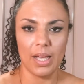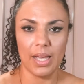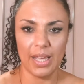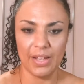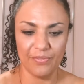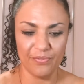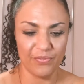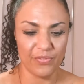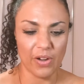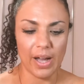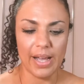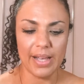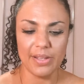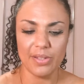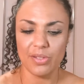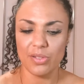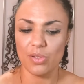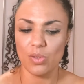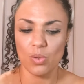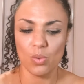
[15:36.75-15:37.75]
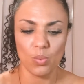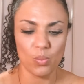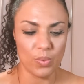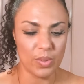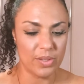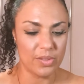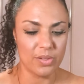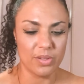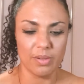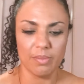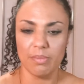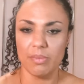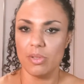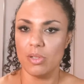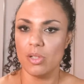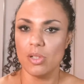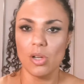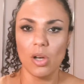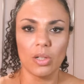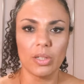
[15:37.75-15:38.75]
advice, wisdom,
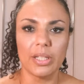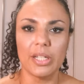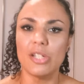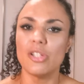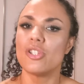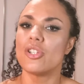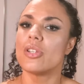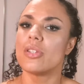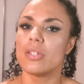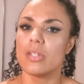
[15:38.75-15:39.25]
knowledge,